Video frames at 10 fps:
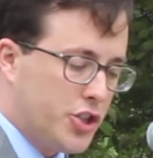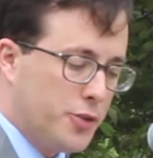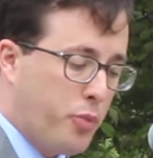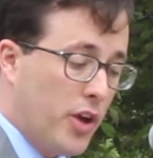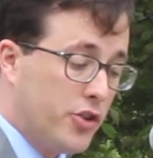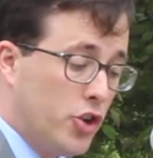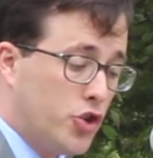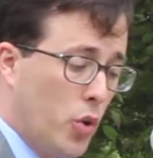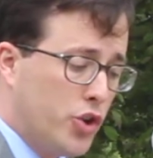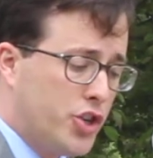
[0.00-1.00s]
as President
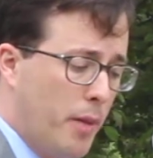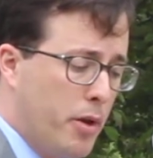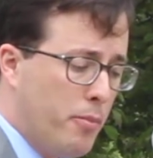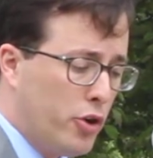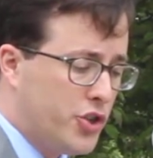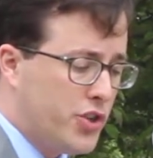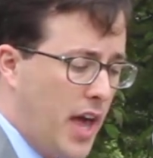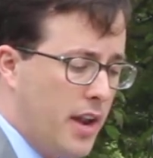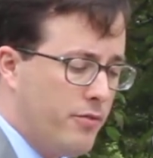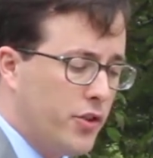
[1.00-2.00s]
George W. Bush
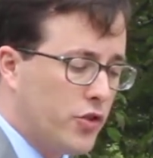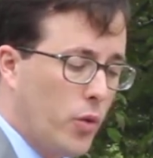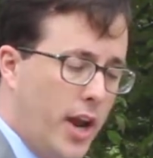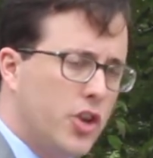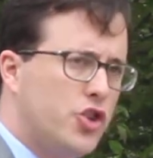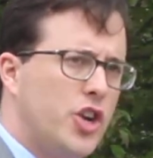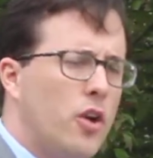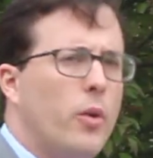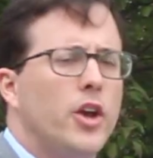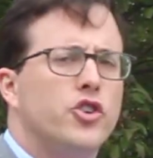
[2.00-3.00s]
said of this greatest
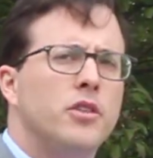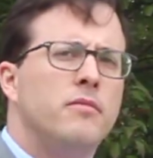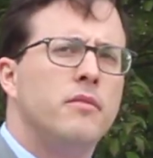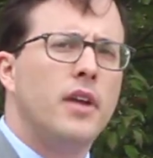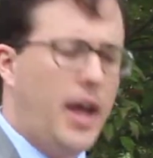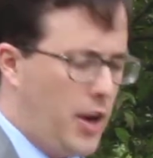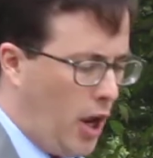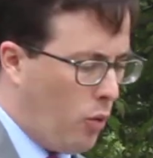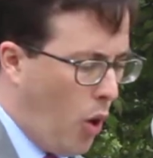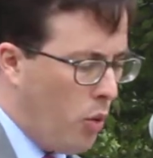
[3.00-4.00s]
generation, and
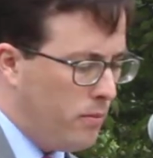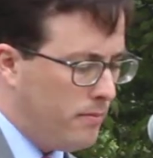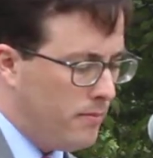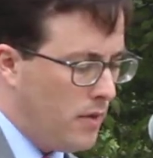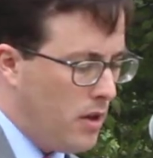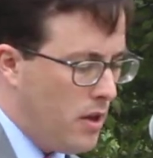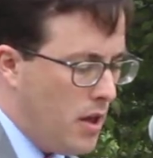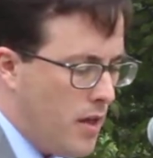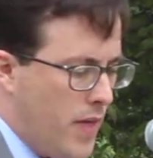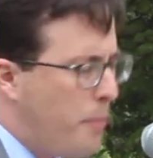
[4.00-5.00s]
I quote,
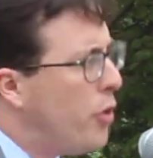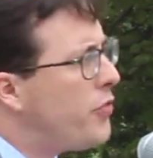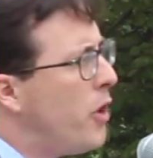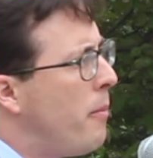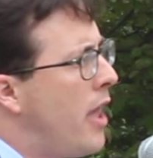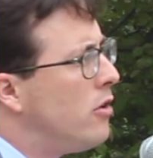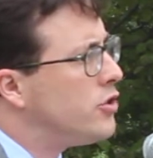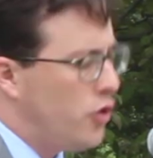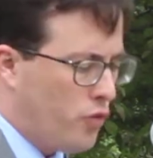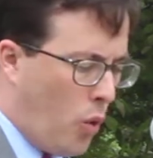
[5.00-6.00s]
"They put their
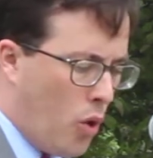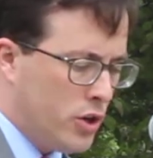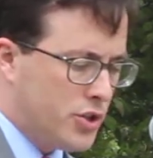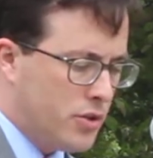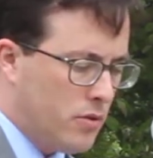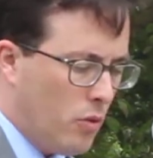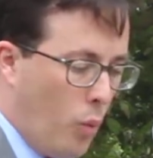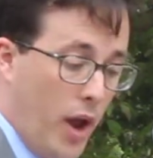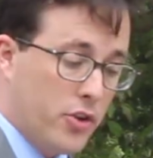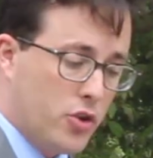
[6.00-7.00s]
medals in drawers,
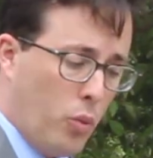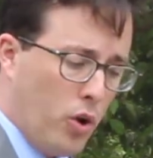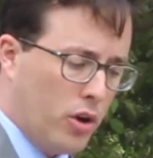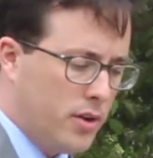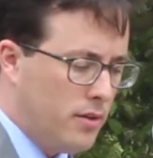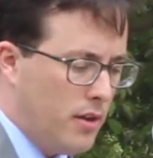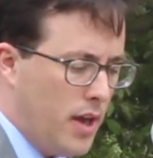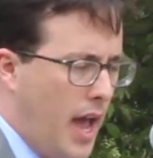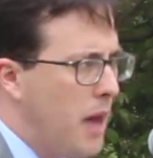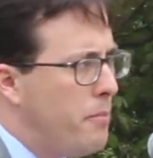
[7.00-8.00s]
went to work,
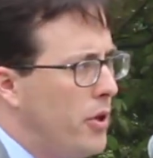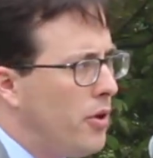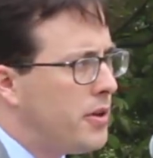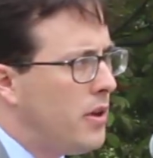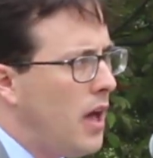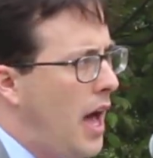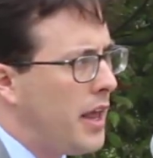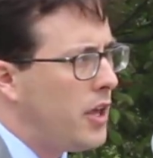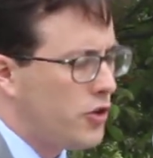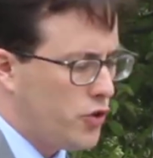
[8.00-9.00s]
and built
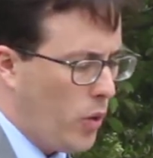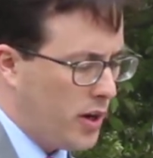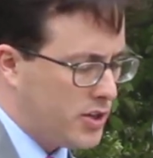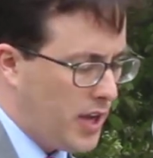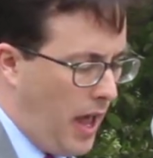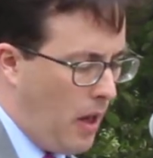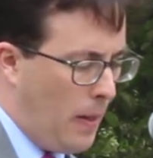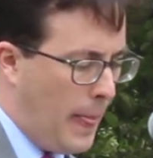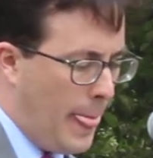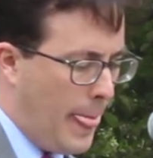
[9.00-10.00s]
on a historic scale